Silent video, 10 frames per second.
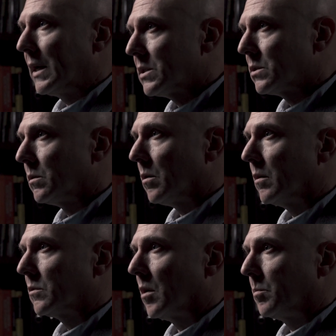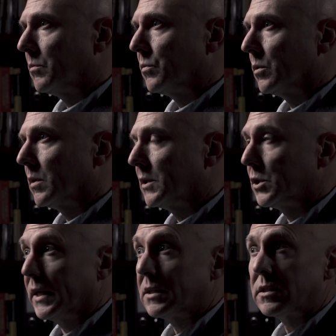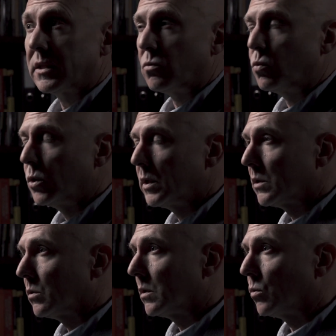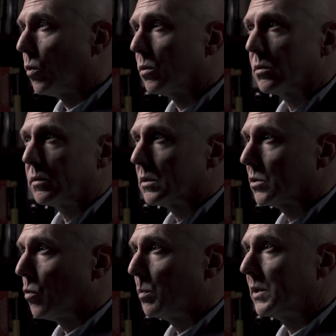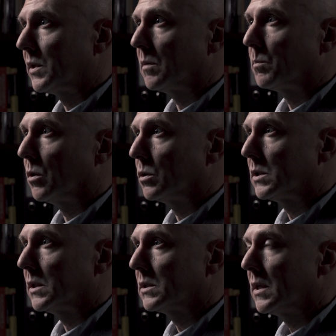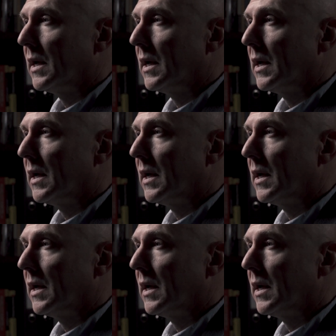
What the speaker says: he's still on top of her, and she hasn't said a word at all during this whole particular process,